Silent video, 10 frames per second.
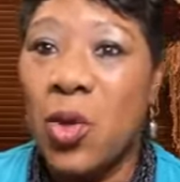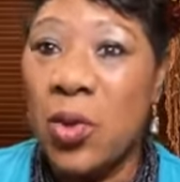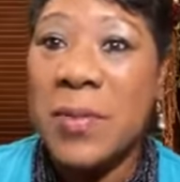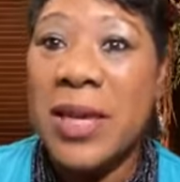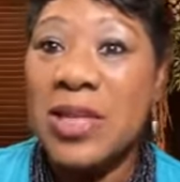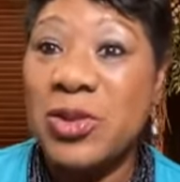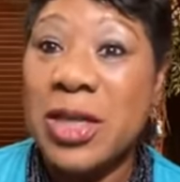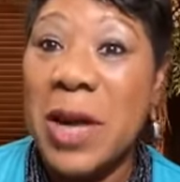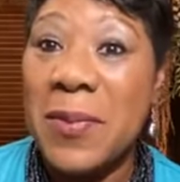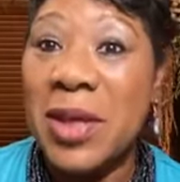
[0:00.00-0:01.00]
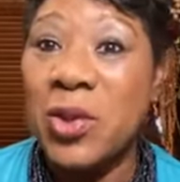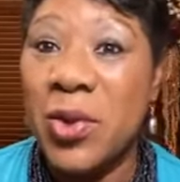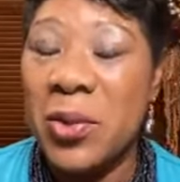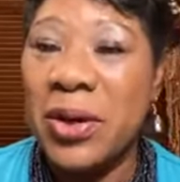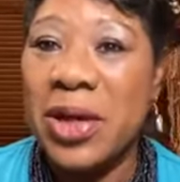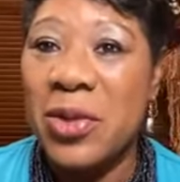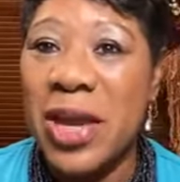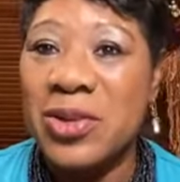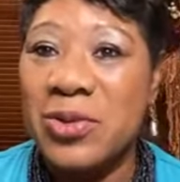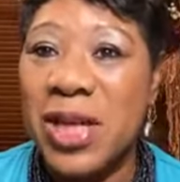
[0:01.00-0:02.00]
Greet me as you come in. Greet one another
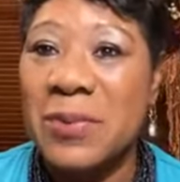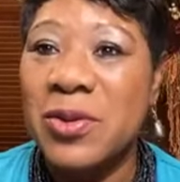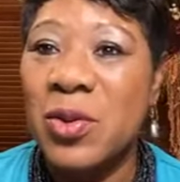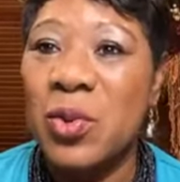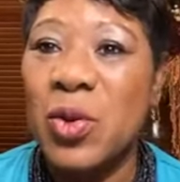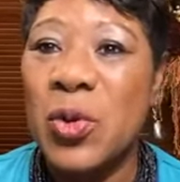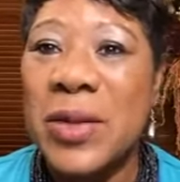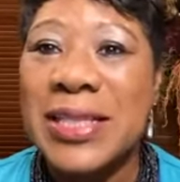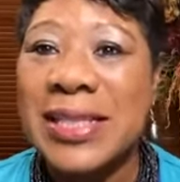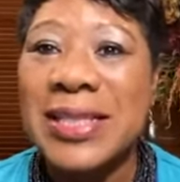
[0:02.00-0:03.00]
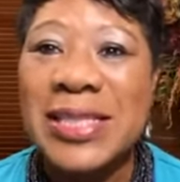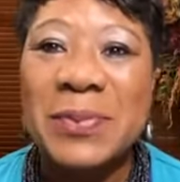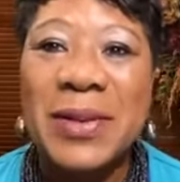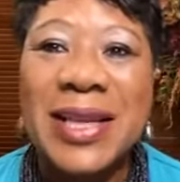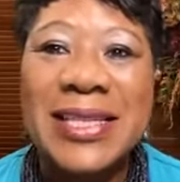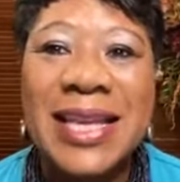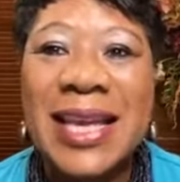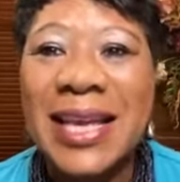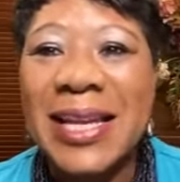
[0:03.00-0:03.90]
as you come into the room, into this place.